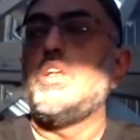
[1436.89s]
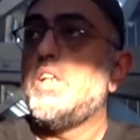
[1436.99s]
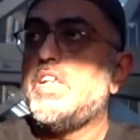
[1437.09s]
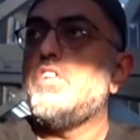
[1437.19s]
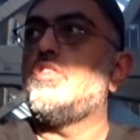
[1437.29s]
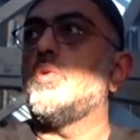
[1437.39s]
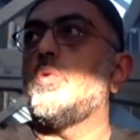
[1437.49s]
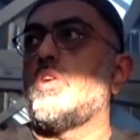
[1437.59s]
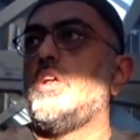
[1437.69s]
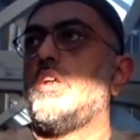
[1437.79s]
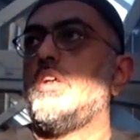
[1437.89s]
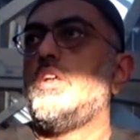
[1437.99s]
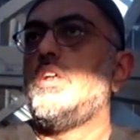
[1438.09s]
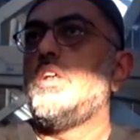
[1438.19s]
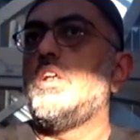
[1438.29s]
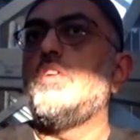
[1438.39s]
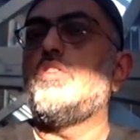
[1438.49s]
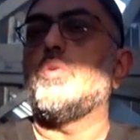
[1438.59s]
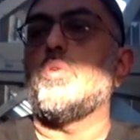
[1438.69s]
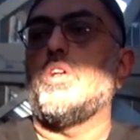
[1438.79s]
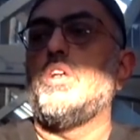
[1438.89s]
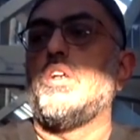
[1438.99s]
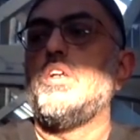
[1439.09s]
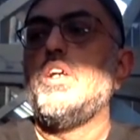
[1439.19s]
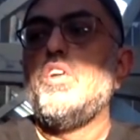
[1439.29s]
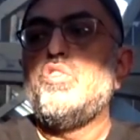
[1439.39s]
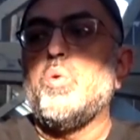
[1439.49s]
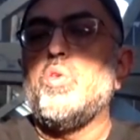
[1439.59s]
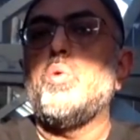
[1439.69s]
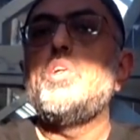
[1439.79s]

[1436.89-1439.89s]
He is the Quran. He is the Quran. So although